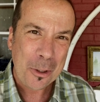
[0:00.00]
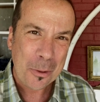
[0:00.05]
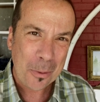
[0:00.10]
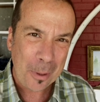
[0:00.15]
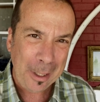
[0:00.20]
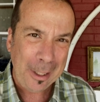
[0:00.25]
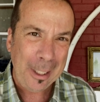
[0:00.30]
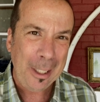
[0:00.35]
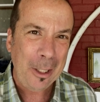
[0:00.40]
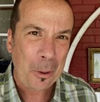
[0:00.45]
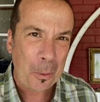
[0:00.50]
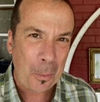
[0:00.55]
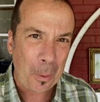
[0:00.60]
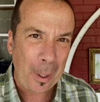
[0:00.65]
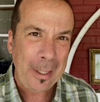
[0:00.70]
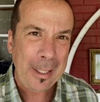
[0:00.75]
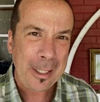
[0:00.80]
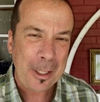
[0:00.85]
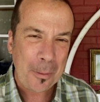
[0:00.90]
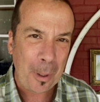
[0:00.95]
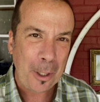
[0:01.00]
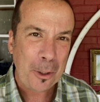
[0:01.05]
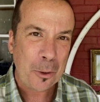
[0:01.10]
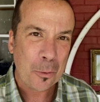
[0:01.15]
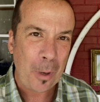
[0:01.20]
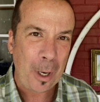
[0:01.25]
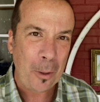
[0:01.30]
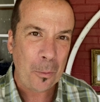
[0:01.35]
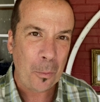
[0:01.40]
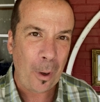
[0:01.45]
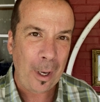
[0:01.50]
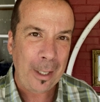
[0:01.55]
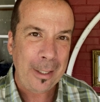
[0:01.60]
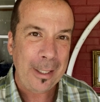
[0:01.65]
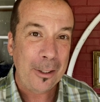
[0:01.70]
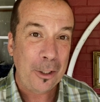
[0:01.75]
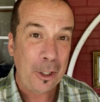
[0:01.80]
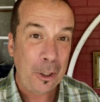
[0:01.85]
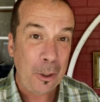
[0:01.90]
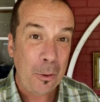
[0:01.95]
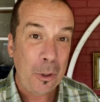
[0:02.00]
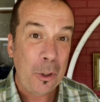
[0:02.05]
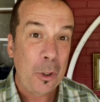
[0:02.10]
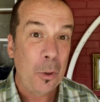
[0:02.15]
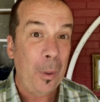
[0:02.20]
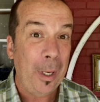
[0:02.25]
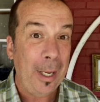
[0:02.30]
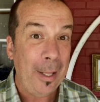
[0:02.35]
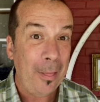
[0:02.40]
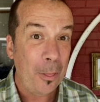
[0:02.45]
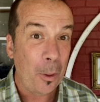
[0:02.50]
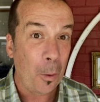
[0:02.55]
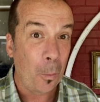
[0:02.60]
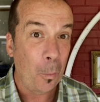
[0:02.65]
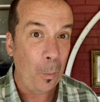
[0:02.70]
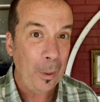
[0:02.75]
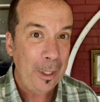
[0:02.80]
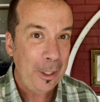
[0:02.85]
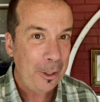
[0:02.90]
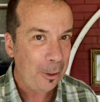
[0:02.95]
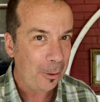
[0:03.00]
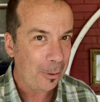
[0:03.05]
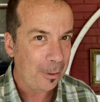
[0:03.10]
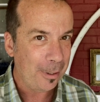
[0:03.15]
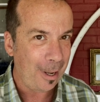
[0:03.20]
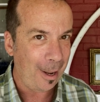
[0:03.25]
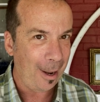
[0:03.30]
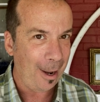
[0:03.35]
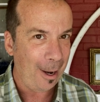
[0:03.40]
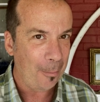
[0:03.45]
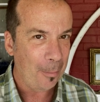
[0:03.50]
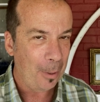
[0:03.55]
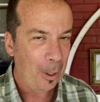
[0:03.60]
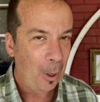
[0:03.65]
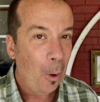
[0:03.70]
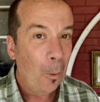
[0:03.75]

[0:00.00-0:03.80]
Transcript: drinking quite as much red wine as you used to in the wintertime?